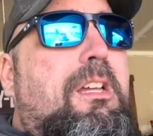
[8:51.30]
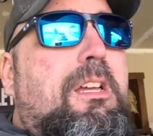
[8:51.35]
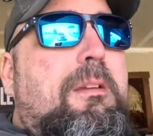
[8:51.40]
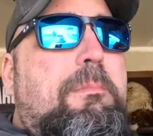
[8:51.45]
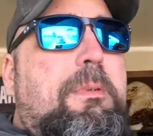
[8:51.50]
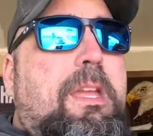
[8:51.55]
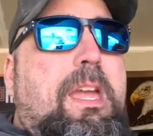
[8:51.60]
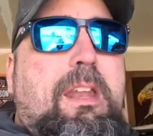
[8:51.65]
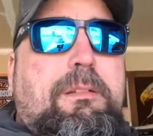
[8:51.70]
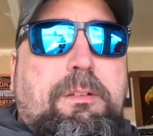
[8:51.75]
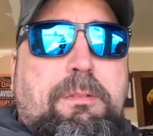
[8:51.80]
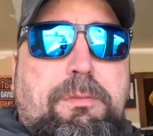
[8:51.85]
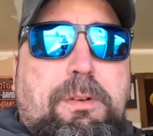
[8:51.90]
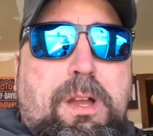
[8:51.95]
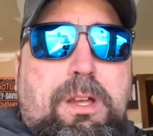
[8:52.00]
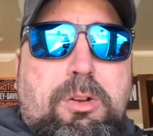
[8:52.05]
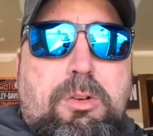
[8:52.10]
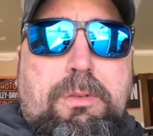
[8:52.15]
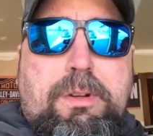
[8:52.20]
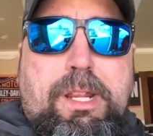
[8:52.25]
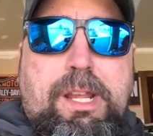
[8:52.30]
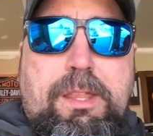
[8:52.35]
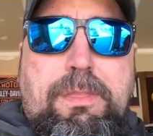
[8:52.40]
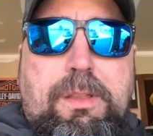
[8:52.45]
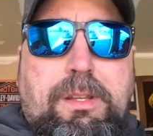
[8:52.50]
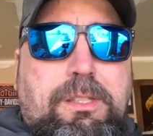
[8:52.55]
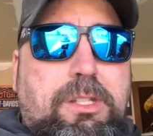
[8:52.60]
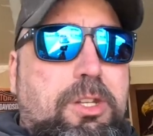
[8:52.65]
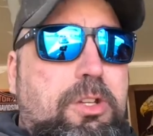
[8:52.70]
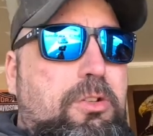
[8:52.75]
be kind of a fun overnight
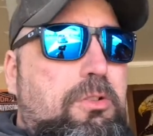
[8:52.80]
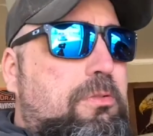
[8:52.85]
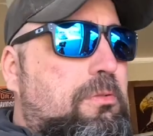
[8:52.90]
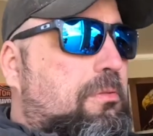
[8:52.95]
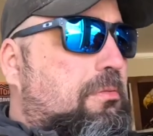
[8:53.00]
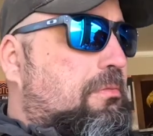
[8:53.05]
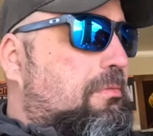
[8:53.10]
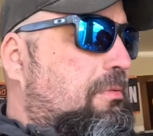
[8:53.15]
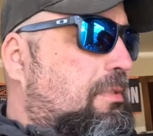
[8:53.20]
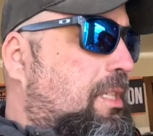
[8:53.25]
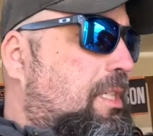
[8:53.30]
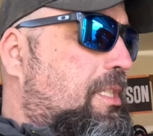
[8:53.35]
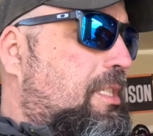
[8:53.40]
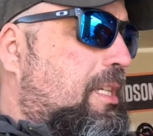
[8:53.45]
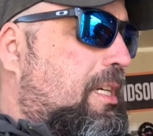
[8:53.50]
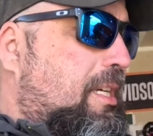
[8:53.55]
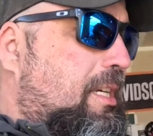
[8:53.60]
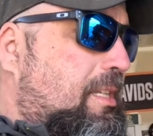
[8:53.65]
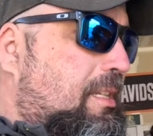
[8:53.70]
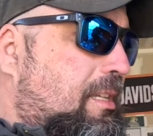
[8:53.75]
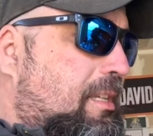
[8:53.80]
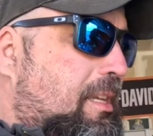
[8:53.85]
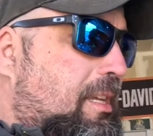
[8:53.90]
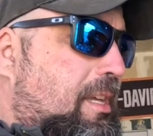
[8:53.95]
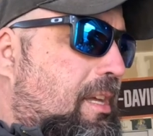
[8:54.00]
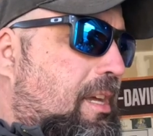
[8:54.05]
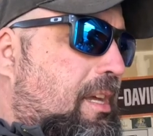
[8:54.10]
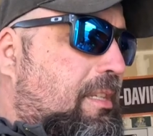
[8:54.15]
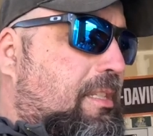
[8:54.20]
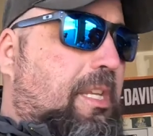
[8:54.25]
thing to do, and
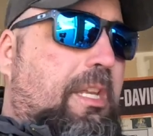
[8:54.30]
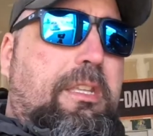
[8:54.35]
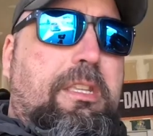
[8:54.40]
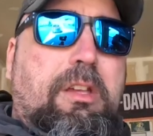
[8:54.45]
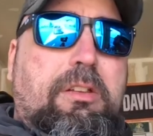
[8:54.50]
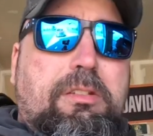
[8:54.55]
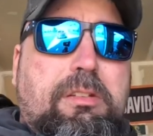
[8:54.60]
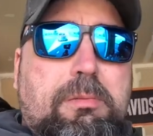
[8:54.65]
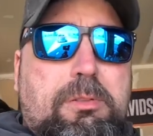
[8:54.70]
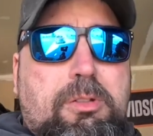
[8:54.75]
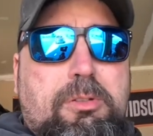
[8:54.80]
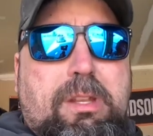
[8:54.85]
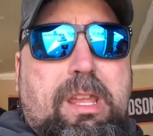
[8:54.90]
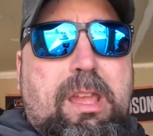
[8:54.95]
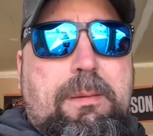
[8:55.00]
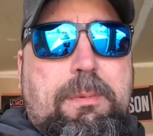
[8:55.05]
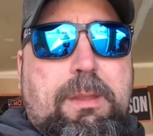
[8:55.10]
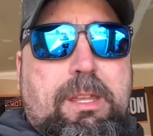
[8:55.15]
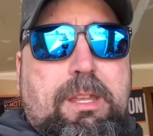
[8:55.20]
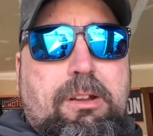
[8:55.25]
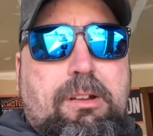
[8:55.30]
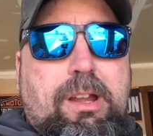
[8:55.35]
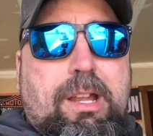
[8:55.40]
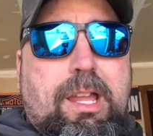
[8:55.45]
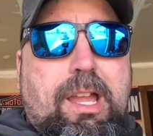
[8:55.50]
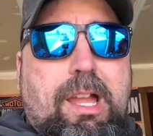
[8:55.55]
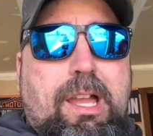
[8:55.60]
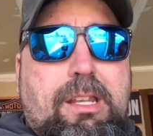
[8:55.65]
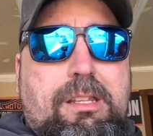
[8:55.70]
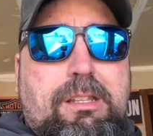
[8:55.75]
test out some of the new camping gear I
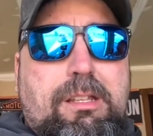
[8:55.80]
got.